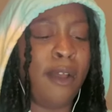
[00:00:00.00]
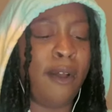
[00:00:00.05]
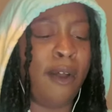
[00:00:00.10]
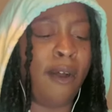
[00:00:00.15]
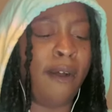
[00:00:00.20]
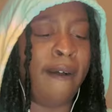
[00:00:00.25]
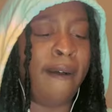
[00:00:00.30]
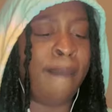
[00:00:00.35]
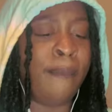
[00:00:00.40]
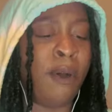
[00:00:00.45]

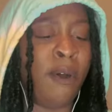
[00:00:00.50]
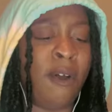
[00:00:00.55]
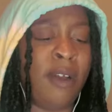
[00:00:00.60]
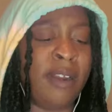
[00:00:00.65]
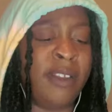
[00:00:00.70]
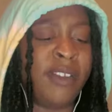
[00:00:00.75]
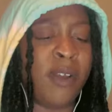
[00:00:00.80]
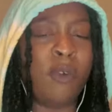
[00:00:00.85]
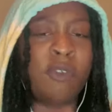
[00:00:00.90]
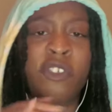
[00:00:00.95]
on
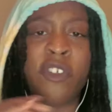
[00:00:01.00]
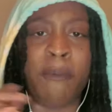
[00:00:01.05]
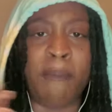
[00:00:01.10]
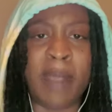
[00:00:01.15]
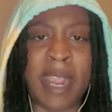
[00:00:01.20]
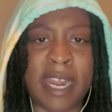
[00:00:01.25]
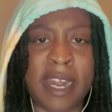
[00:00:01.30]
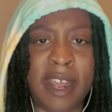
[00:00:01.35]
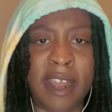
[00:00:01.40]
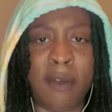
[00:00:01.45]
social
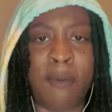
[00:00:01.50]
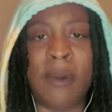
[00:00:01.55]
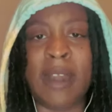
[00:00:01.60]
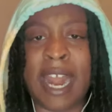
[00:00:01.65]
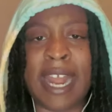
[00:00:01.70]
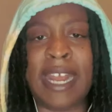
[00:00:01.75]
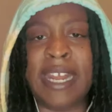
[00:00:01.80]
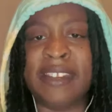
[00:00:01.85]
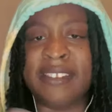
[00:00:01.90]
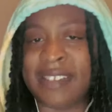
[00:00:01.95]
media where they
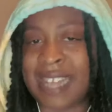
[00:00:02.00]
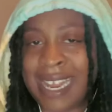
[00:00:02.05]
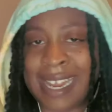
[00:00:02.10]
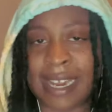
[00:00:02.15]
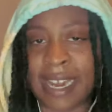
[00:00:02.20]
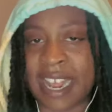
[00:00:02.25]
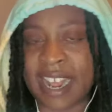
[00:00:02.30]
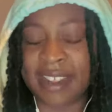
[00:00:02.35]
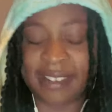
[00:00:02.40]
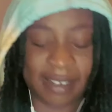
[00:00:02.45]
can see it
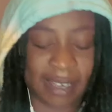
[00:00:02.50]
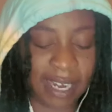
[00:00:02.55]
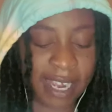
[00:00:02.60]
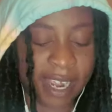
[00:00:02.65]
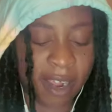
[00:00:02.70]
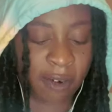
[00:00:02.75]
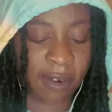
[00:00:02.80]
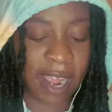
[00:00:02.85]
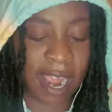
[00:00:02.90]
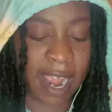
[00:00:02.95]
easily.
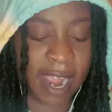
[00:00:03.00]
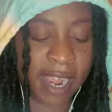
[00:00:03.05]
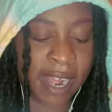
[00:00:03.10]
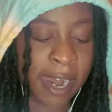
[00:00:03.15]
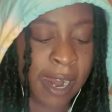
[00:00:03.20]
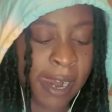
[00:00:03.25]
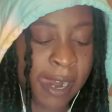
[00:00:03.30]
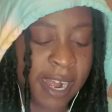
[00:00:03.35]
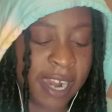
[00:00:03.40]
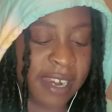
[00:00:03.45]
Okay,
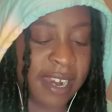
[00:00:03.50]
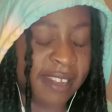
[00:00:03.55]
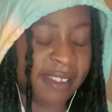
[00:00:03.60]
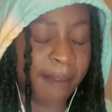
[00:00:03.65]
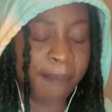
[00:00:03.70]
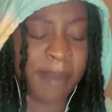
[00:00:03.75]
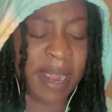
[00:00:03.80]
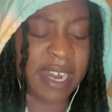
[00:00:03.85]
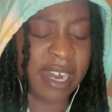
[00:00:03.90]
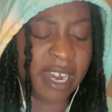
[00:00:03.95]
it doesn't
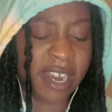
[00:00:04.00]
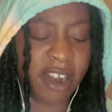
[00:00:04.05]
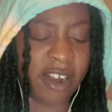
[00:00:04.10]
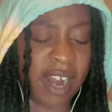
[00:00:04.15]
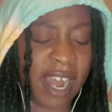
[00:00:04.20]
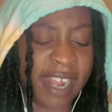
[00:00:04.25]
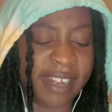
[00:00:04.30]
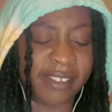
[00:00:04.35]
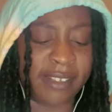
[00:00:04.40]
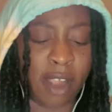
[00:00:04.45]
mean that they're
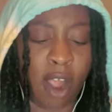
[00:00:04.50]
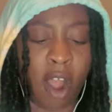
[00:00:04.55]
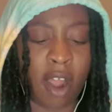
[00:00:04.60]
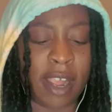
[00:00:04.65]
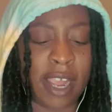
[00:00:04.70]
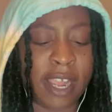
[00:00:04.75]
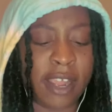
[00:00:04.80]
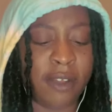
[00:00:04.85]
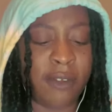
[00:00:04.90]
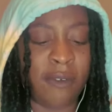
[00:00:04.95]
like
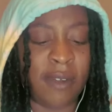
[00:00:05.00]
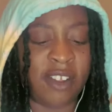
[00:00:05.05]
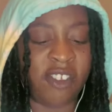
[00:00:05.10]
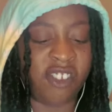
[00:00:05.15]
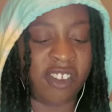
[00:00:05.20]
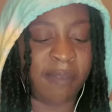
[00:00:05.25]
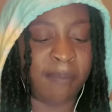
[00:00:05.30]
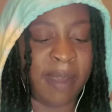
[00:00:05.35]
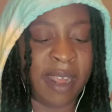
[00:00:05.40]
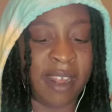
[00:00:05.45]
stalking you. It
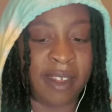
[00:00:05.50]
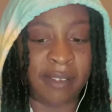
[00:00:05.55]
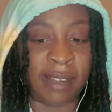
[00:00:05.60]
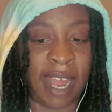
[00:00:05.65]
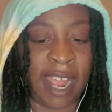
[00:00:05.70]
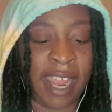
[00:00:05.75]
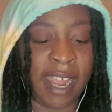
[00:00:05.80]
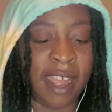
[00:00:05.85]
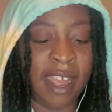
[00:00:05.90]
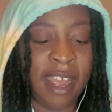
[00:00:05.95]
just means
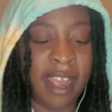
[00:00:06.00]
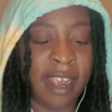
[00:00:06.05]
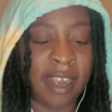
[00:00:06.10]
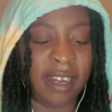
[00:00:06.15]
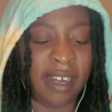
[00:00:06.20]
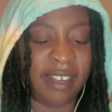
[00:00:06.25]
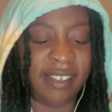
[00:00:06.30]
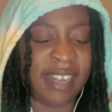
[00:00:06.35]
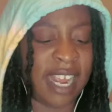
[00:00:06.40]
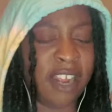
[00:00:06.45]
like,
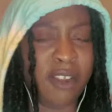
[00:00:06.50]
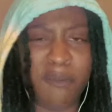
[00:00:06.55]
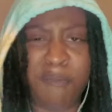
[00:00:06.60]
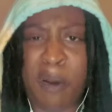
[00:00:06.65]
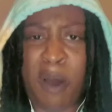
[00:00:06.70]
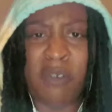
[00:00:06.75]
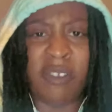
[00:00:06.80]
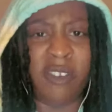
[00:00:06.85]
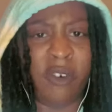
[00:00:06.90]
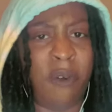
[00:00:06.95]
let's say you
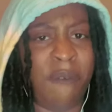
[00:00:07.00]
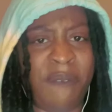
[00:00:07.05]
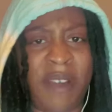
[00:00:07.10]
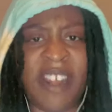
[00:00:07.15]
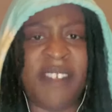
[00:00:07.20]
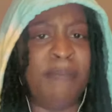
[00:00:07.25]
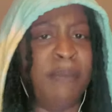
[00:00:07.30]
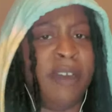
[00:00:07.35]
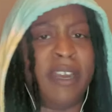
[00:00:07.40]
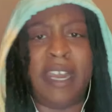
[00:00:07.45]
post it on
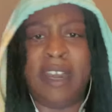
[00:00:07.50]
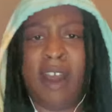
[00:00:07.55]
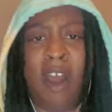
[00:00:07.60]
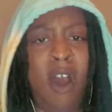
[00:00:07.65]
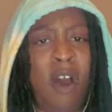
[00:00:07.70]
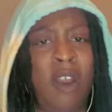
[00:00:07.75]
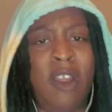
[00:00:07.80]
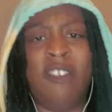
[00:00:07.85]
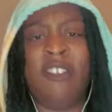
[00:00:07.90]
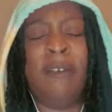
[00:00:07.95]
Facebook and
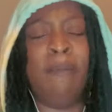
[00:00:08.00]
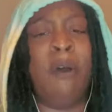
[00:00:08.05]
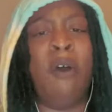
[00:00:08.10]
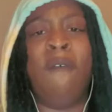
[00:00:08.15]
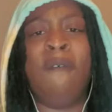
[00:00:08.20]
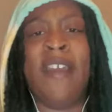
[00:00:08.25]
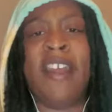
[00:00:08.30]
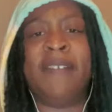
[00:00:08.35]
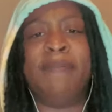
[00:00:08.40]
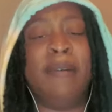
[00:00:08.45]
all of them on
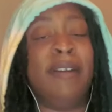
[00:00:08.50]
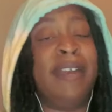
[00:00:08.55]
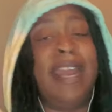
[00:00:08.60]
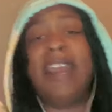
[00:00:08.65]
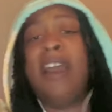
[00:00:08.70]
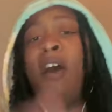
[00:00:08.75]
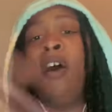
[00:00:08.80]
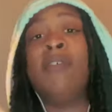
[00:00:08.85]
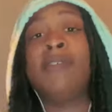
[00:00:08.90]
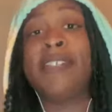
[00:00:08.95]
Facebook, they
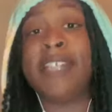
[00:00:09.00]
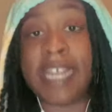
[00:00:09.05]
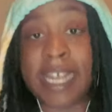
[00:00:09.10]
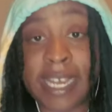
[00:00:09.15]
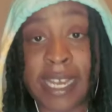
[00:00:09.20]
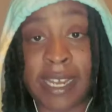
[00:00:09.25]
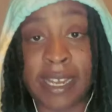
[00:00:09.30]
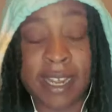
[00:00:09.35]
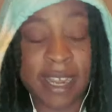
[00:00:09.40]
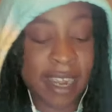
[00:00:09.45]
all see
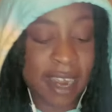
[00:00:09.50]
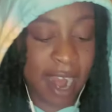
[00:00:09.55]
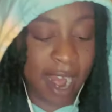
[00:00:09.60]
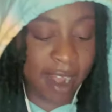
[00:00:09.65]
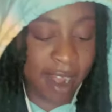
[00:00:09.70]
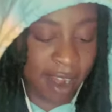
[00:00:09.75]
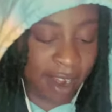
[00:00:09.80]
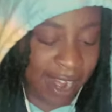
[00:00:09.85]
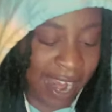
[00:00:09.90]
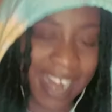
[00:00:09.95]
it and
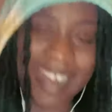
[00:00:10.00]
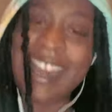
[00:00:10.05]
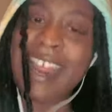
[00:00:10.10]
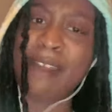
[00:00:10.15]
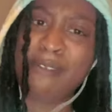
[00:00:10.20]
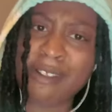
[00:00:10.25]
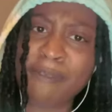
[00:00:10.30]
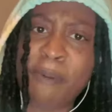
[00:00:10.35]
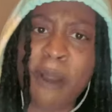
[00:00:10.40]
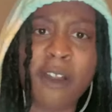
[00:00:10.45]
they're like, damn,
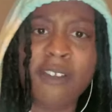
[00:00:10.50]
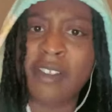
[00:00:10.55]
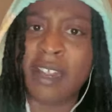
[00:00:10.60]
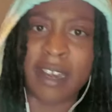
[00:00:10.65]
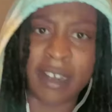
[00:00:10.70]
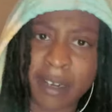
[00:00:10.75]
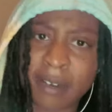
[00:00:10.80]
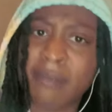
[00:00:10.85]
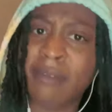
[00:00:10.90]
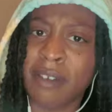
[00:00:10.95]
this
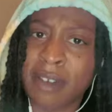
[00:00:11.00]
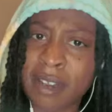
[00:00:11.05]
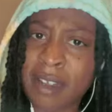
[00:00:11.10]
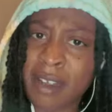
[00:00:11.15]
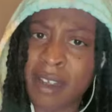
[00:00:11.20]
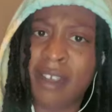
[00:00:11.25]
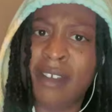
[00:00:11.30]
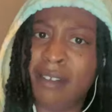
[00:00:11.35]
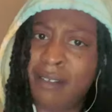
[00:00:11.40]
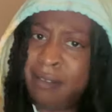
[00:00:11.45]
person,
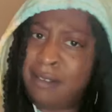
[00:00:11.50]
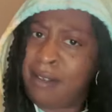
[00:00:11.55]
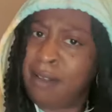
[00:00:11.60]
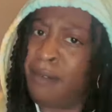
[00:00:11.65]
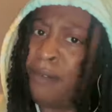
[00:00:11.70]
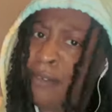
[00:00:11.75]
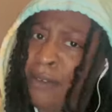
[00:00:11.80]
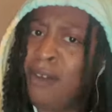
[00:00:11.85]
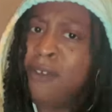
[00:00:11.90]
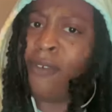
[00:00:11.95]

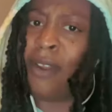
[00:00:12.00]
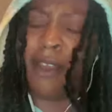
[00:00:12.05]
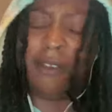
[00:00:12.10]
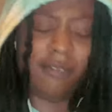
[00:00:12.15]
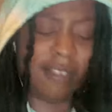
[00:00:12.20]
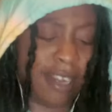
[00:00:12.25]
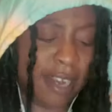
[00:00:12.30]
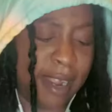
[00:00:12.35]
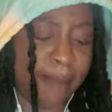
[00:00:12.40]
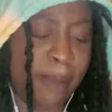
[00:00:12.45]
kudos
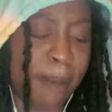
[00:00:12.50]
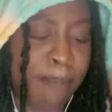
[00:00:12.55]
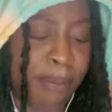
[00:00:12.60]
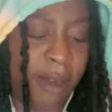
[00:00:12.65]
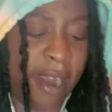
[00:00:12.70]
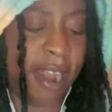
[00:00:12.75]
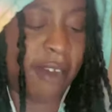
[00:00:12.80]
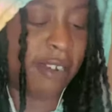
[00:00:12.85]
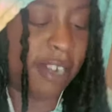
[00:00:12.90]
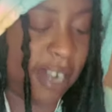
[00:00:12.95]
to them. I'm
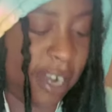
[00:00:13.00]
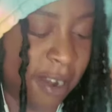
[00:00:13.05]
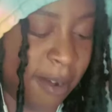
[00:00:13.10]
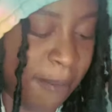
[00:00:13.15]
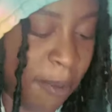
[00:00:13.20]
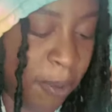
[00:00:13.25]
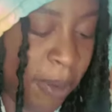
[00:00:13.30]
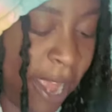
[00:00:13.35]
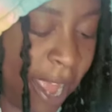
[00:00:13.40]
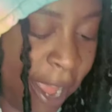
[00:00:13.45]
proud of them,
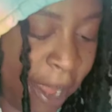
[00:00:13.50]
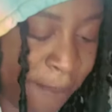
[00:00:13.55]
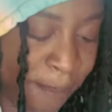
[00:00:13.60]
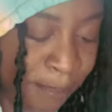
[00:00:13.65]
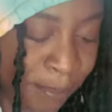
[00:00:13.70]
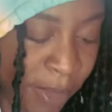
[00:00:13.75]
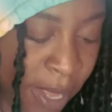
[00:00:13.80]
okay?